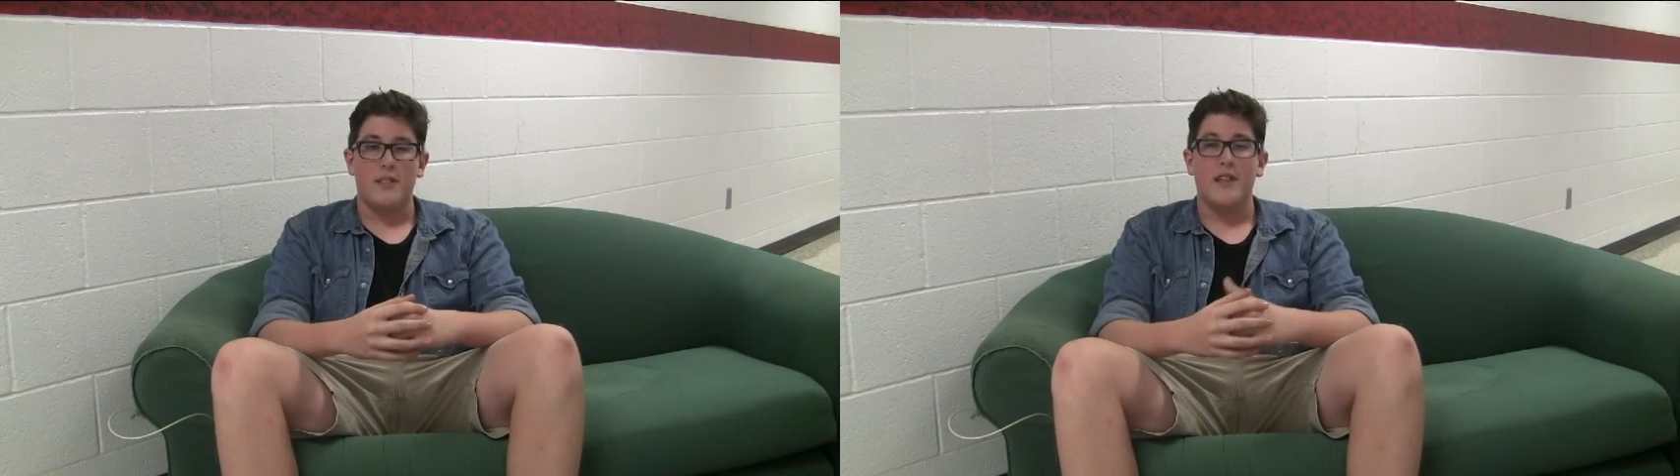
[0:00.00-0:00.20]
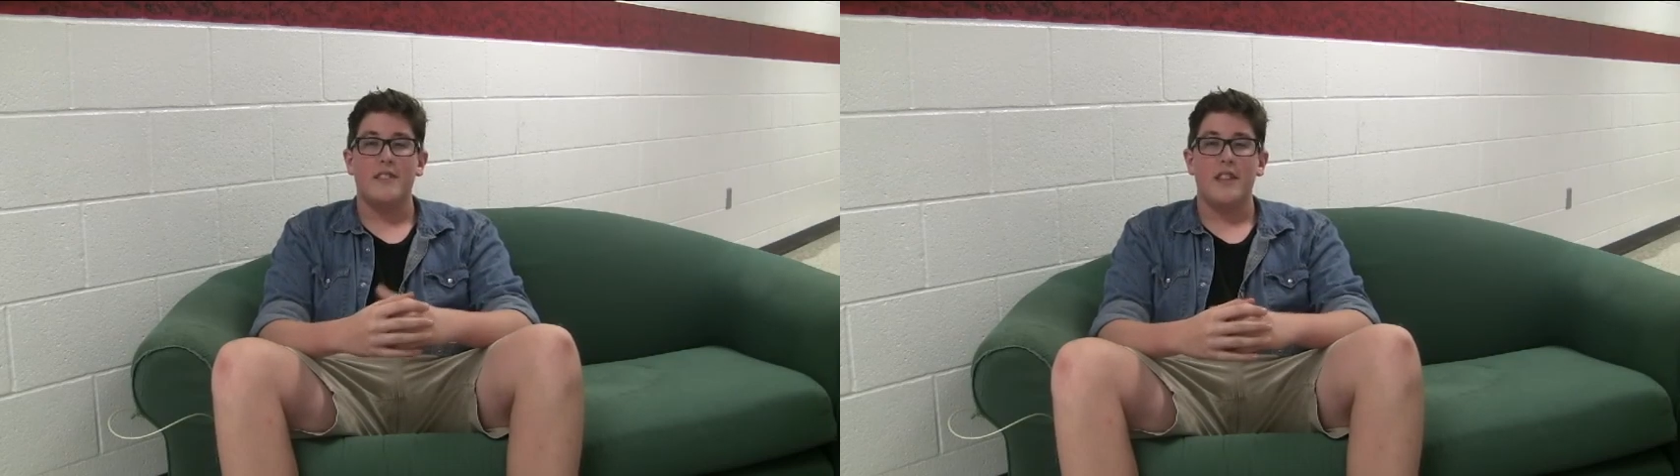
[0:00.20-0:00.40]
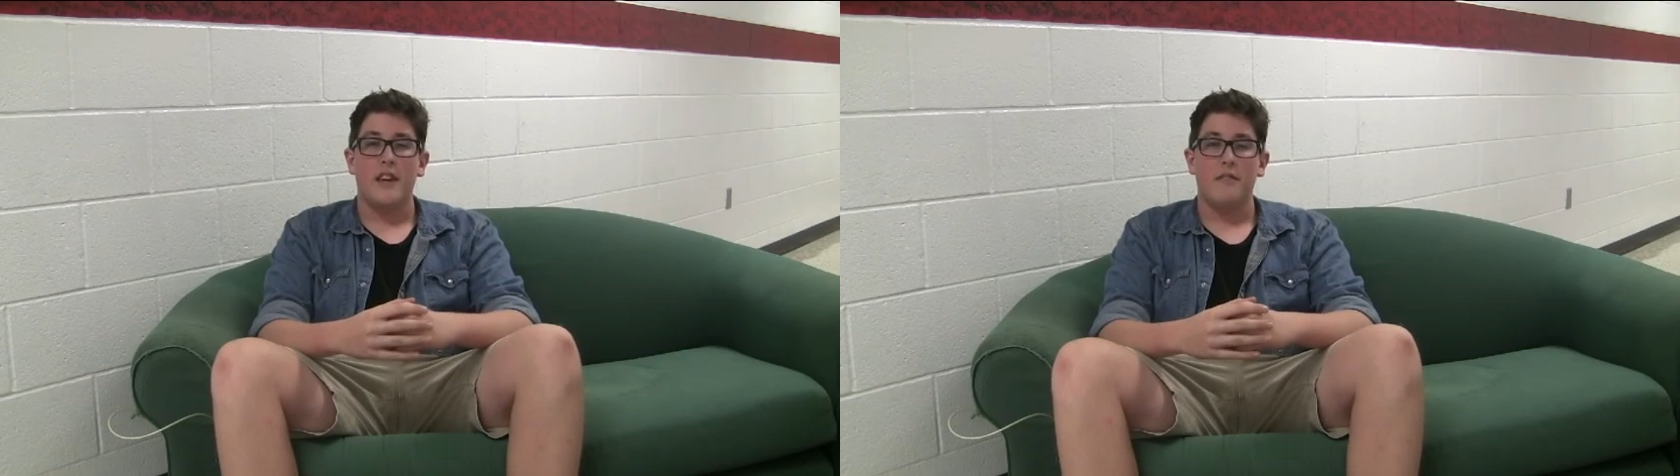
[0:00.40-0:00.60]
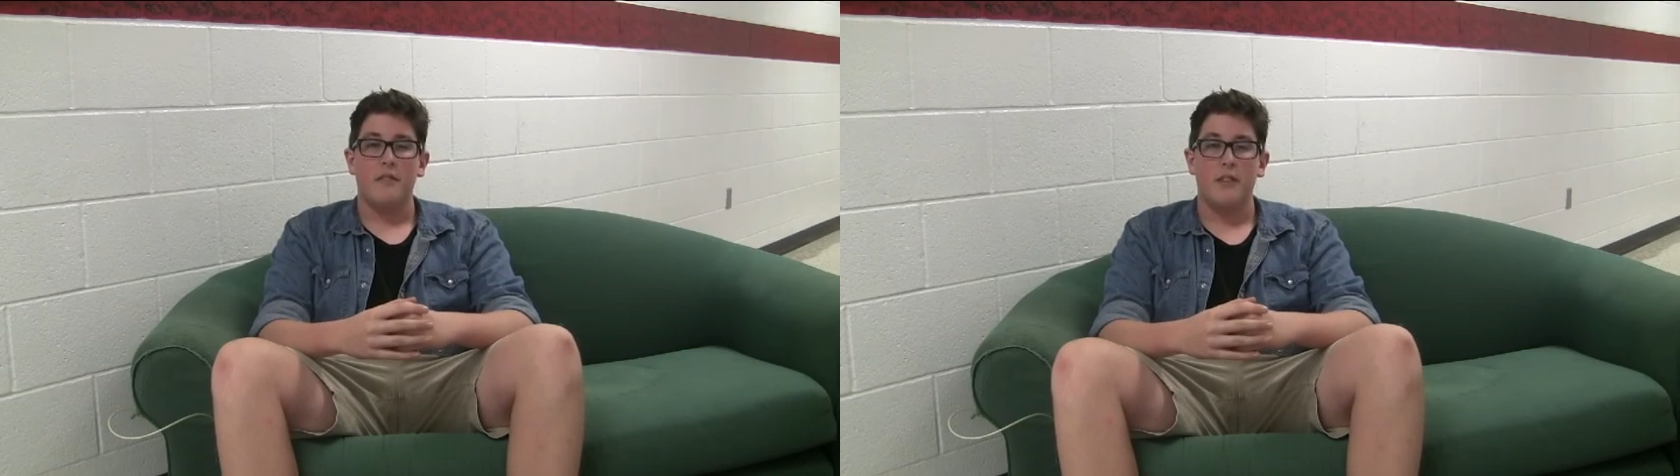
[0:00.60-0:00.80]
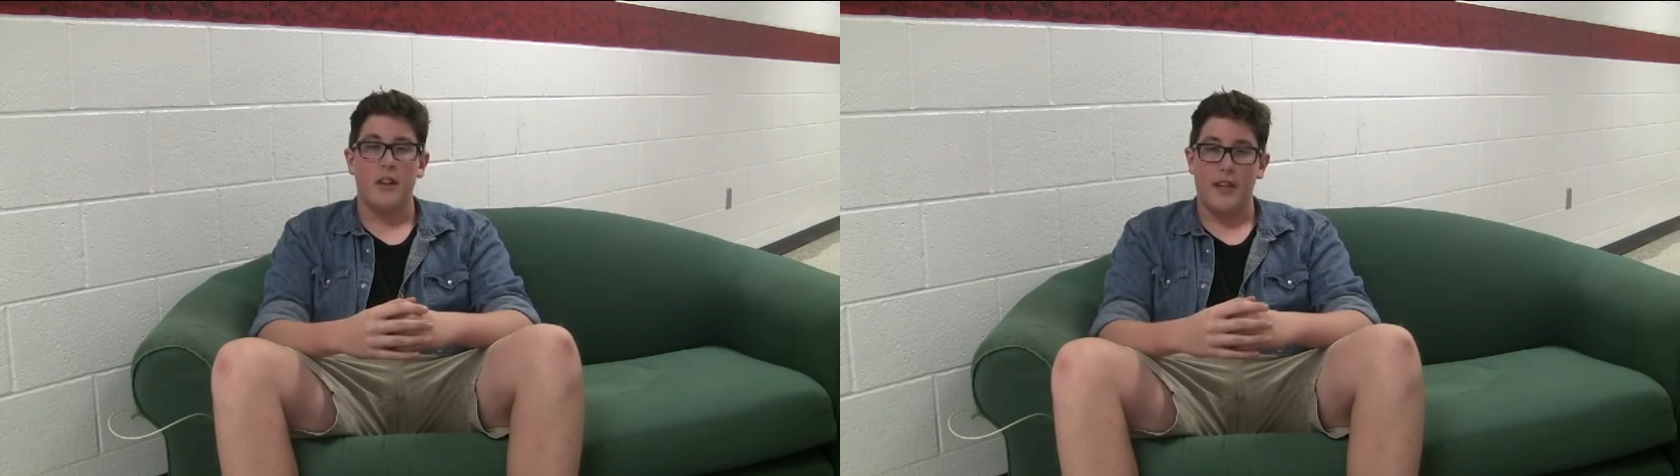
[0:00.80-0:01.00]
stay safe,
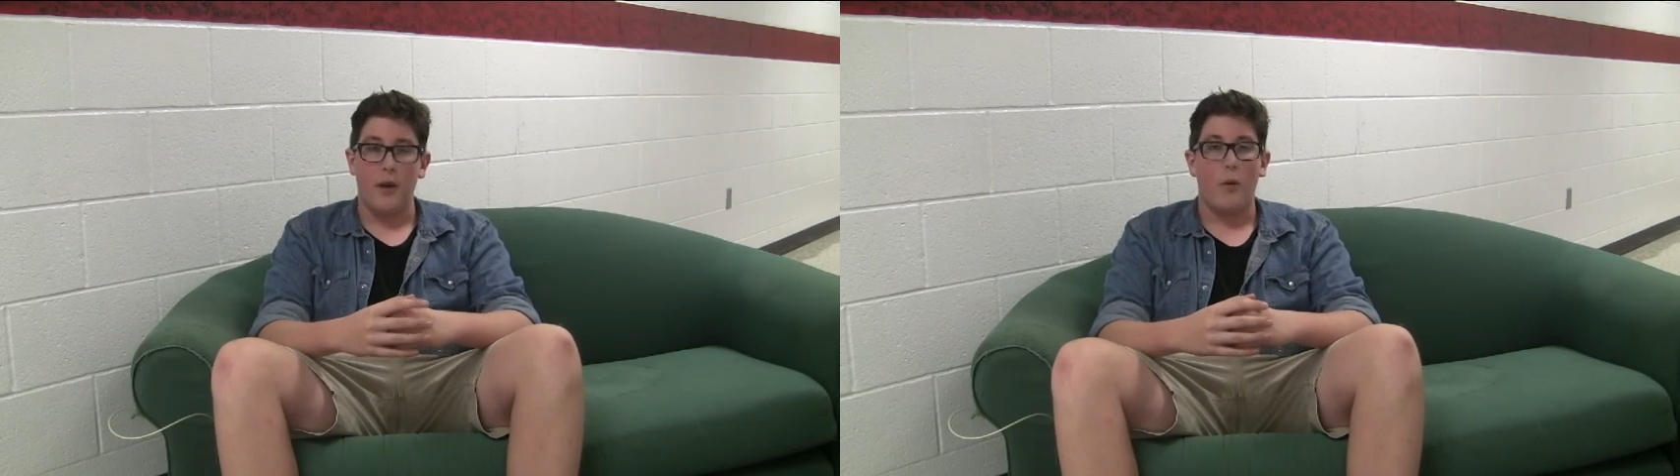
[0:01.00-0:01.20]
and get